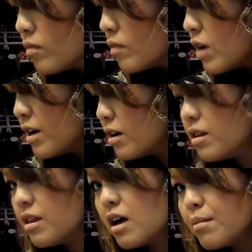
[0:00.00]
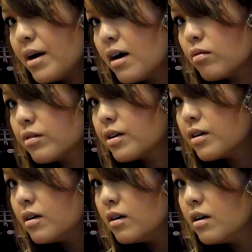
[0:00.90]
And the good thing about
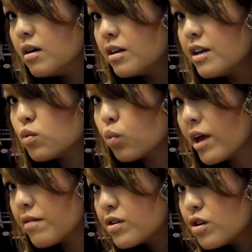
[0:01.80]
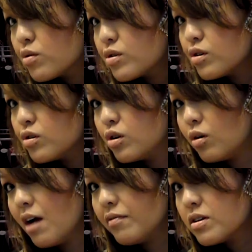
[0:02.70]
these waves too is you don't
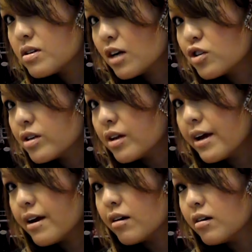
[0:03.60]
have to section the hair.